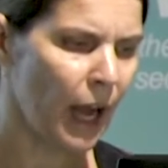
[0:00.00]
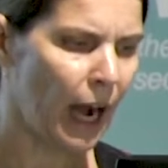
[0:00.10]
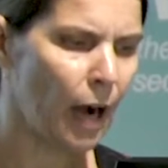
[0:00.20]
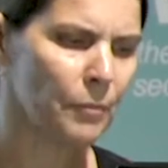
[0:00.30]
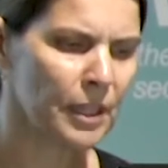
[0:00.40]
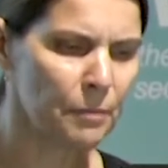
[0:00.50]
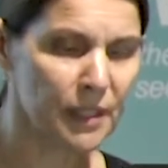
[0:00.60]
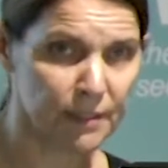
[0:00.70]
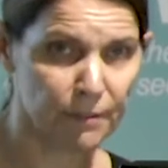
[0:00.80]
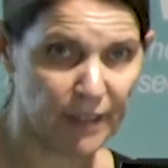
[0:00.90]
can be
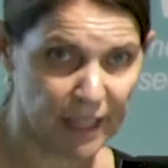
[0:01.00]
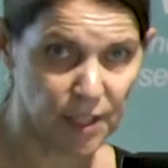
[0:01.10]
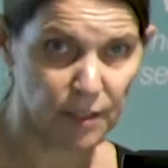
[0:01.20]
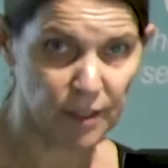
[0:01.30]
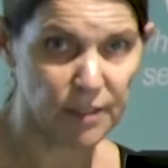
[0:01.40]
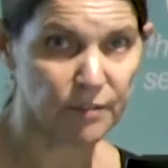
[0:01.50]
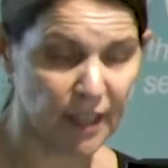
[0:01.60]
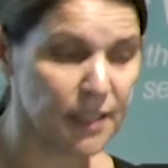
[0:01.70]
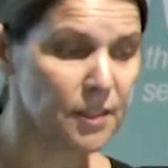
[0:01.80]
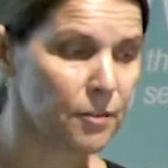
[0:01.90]
as effective as
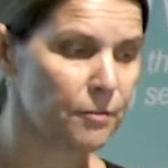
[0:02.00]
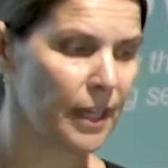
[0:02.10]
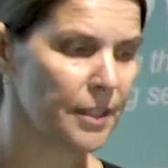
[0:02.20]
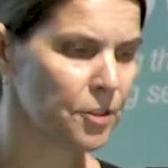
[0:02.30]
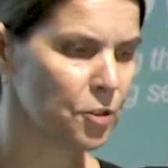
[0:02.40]
face-to-face